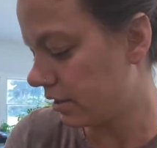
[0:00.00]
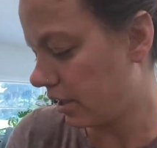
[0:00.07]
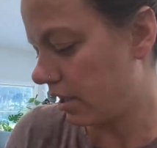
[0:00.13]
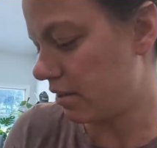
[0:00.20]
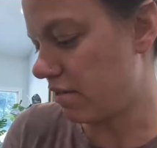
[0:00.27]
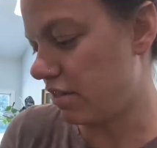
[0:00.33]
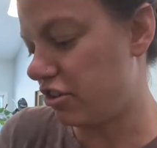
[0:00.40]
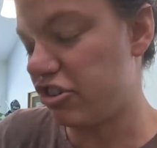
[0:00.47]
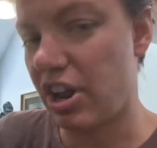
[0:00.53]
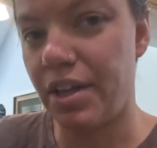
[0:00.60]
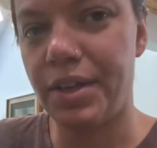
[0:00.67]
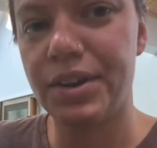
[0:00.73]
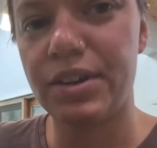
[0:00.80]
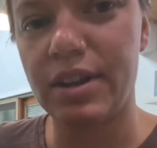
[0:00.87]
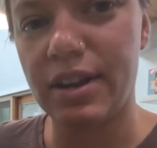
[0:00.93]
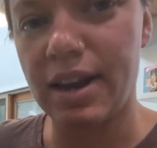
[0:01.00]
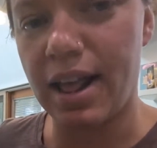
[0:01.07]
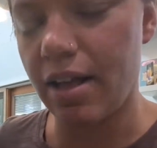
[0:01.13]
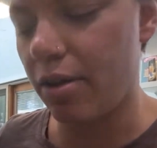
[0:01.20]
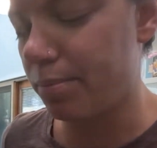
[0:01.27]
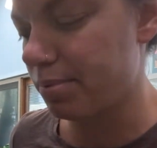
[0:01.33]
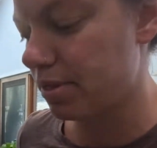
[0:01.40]
because the gelatin
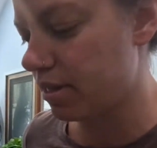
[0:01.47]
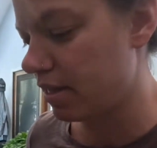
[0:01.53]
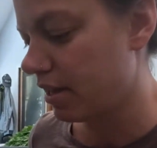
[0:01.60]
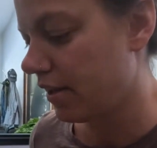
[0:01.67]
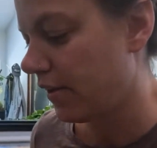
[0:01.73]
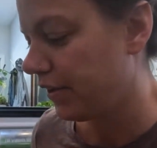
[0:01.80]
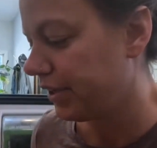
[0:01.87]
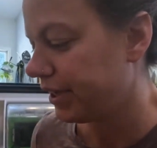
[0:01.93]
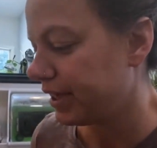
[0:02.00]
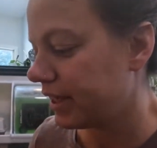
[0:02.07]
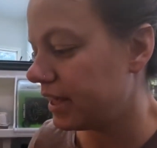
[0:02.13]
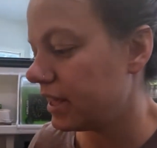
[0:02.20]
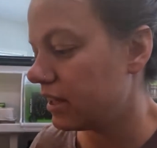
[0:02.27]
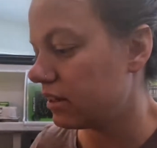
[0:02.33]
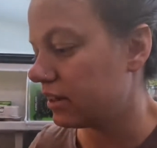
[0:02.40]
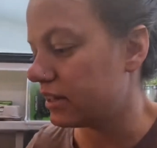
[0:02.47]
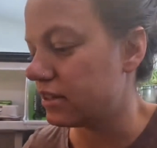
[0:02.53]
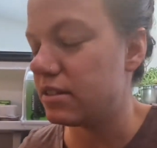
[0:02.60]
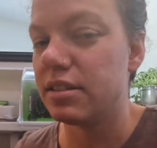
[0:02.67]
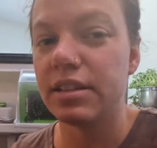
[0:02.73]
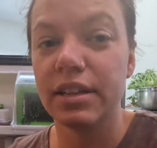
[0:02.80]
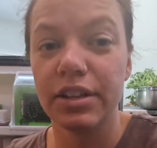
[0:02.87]
helps heal
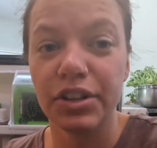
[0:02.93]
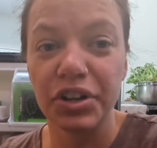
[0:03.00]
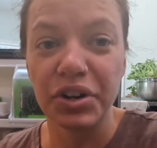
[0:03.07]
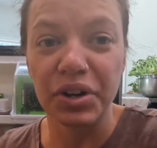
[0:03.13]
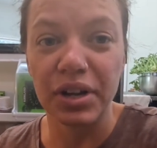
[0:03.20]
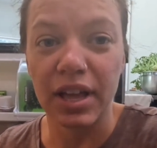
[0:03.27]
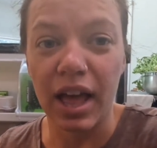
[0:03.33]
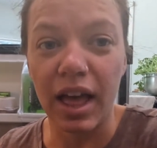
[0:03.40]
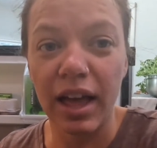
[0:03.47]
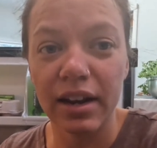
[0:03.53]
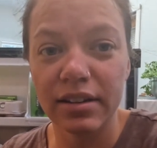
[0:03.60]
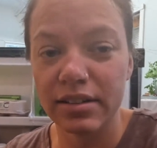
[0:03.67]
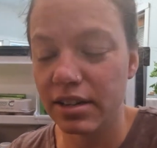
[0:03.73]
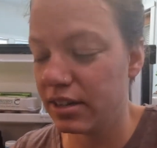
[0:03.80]
and seal your gut